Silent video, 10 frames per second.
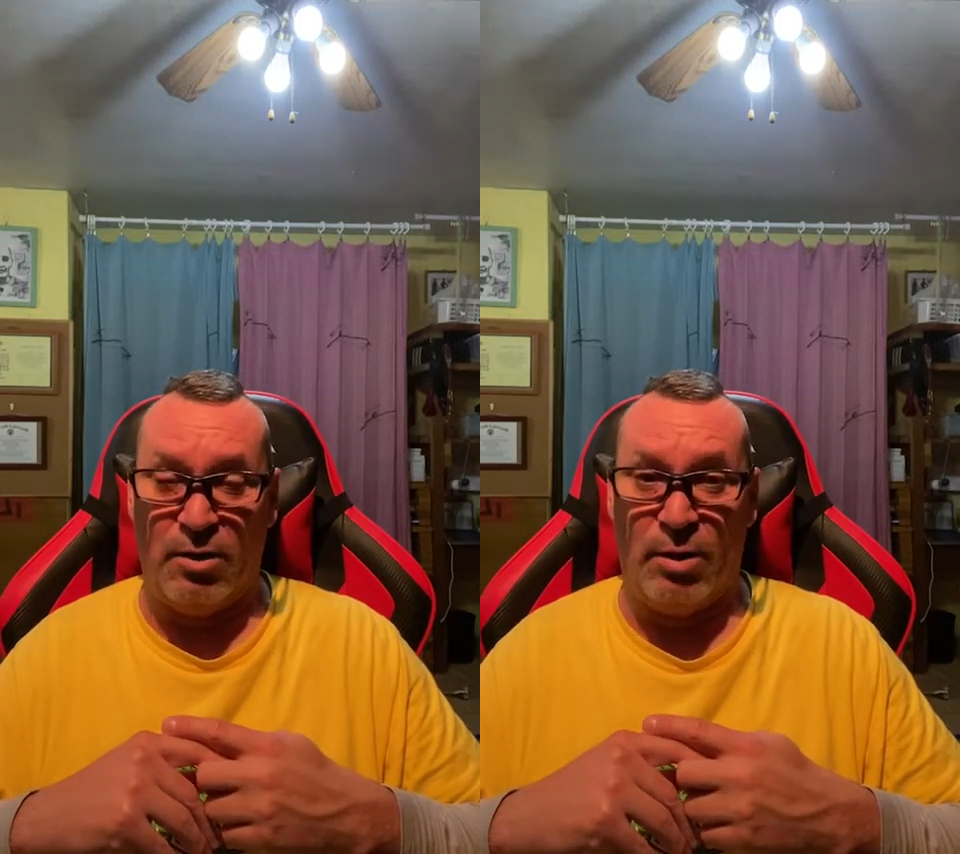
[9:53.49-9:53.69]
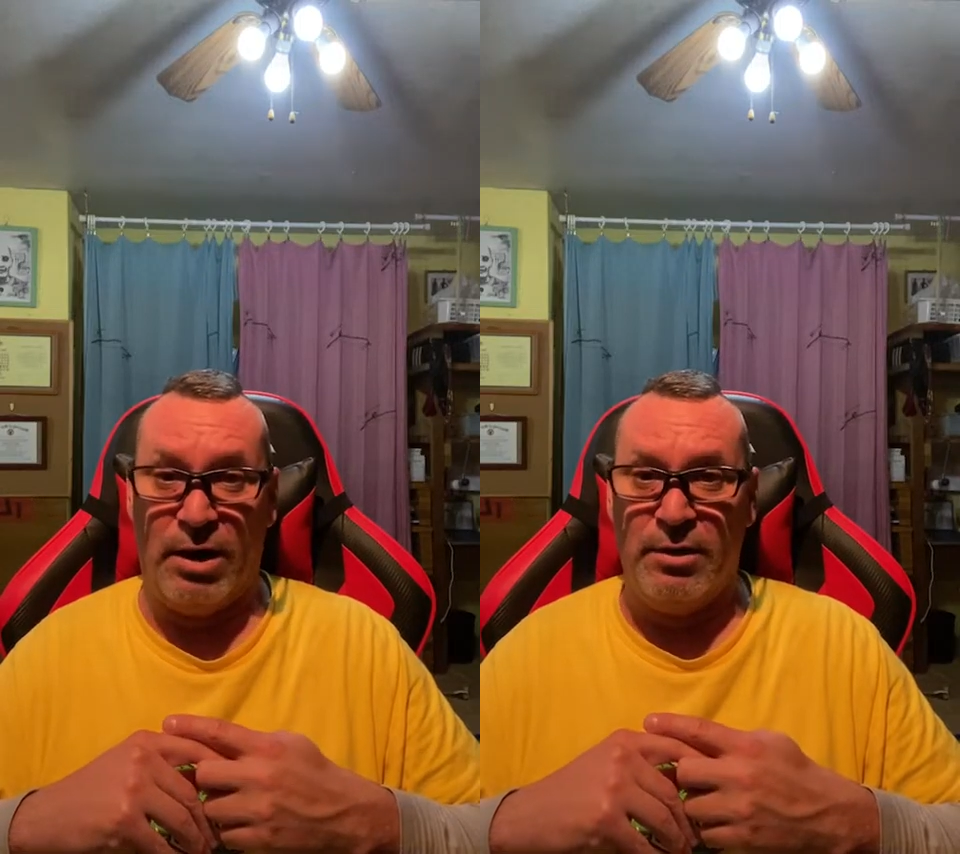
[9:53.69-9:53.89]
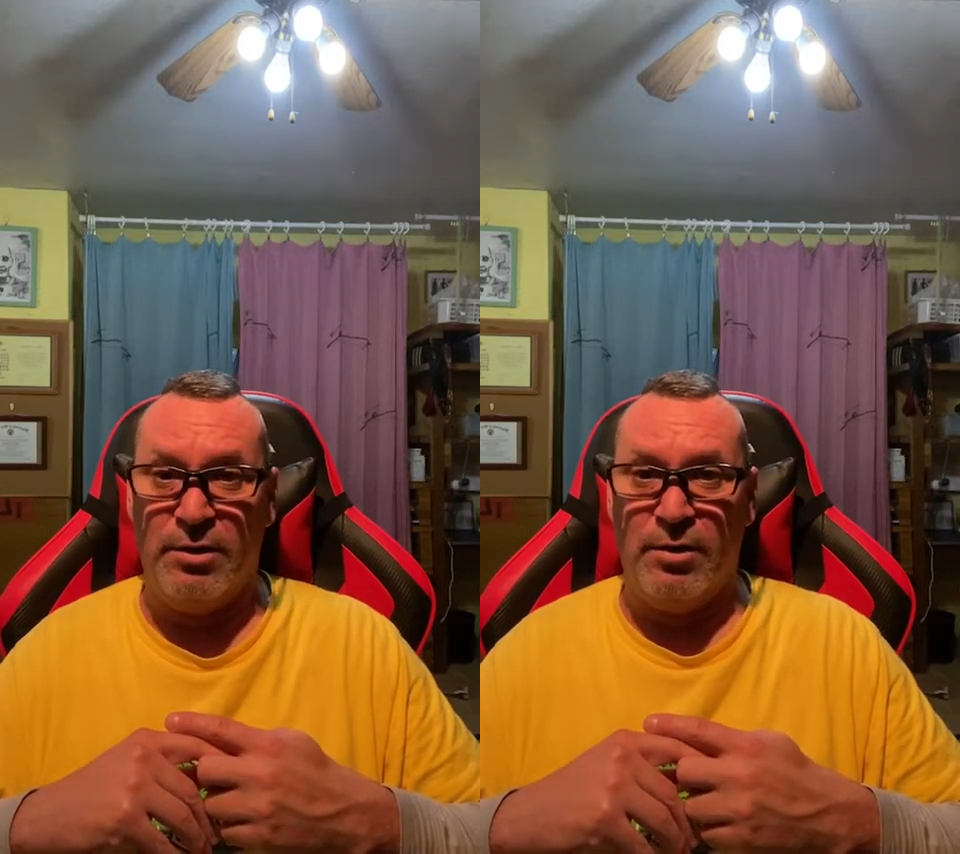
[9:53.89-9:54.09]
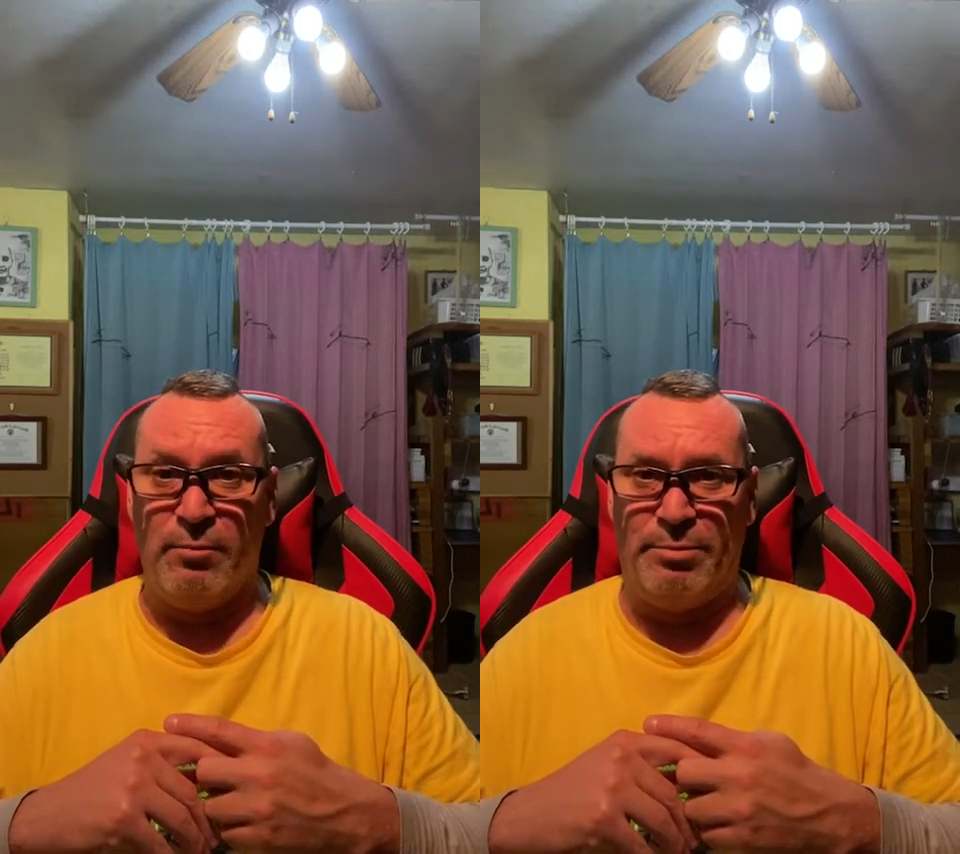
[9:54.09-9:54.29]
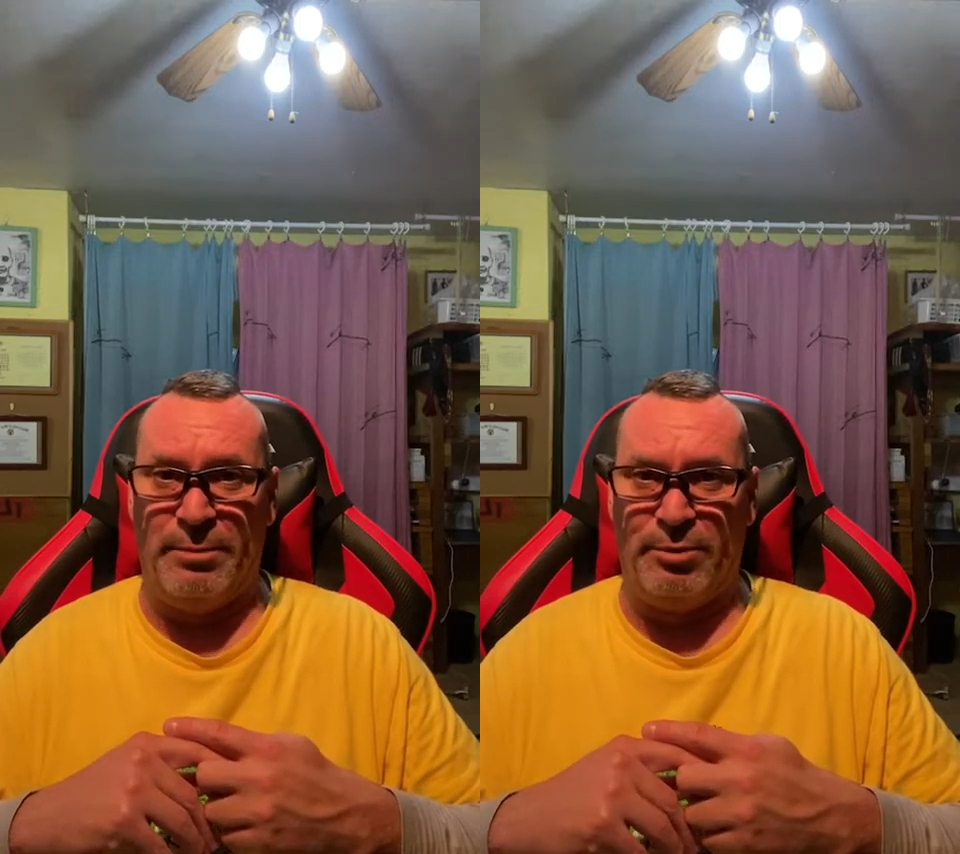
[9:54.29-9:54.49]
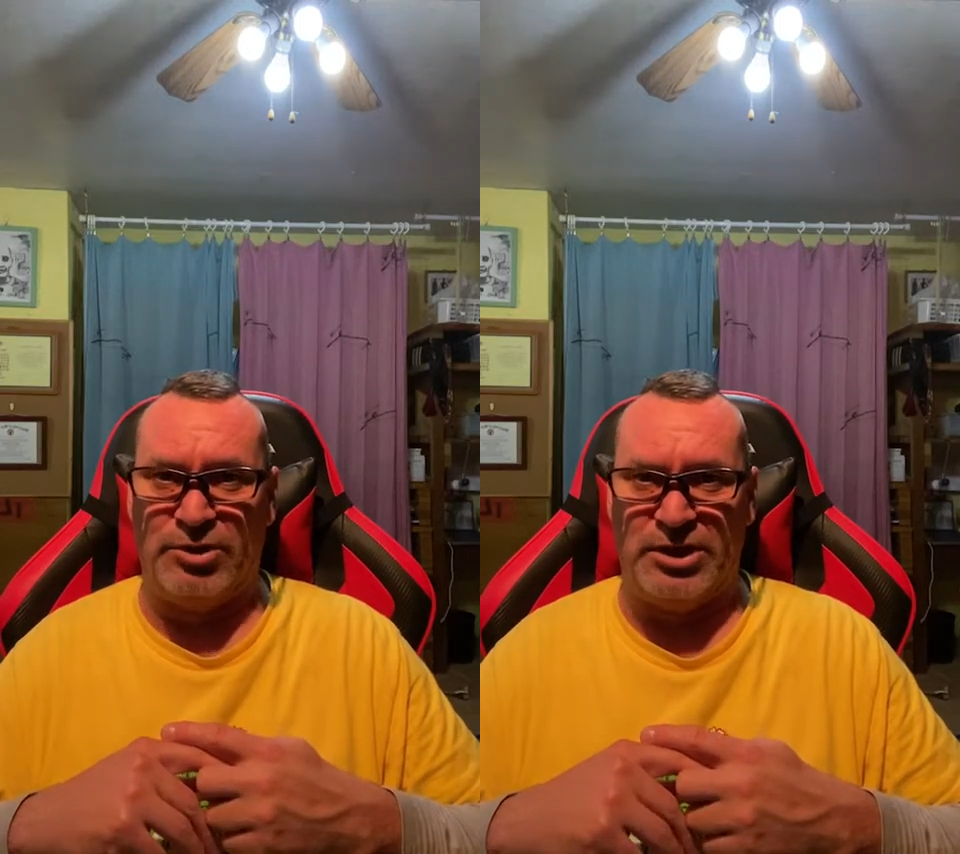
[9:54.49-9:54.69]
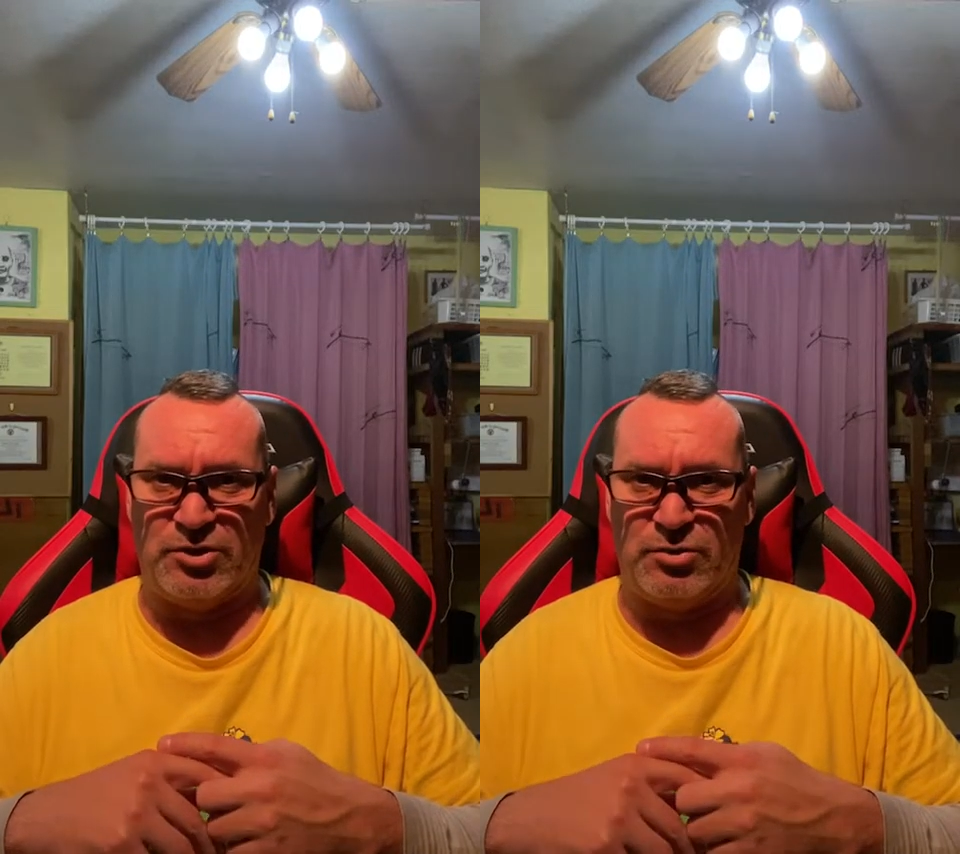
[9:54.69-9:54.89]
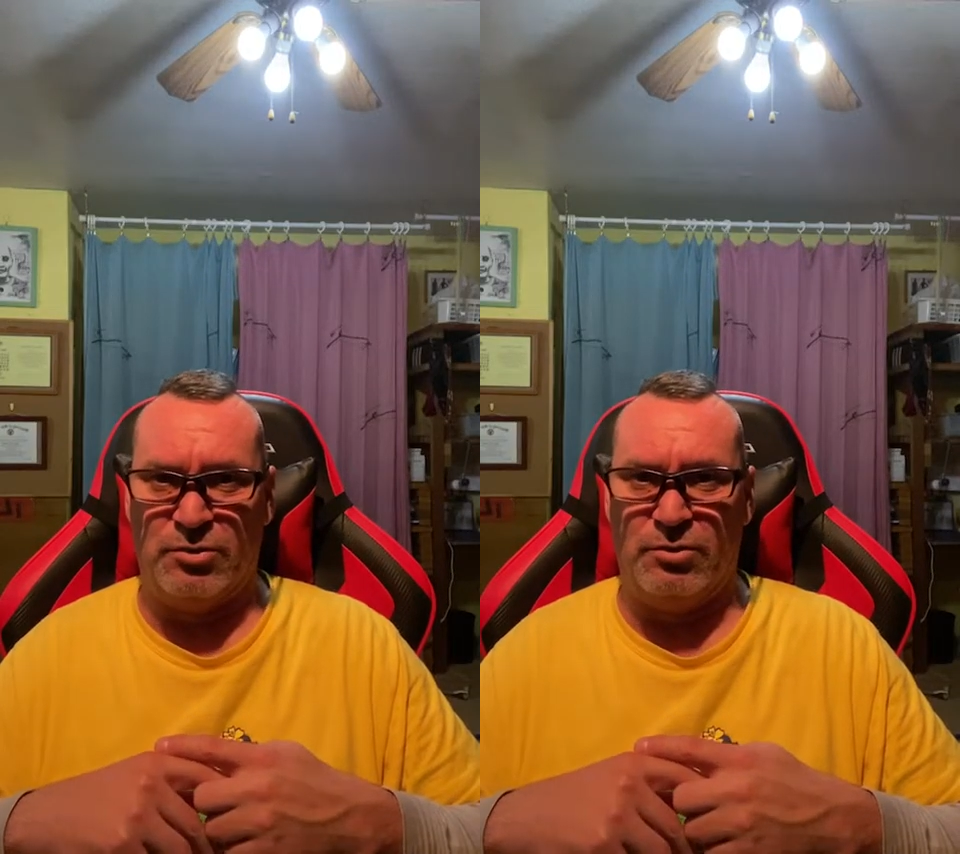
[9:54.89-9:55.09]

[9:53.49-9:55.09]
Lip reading: where people just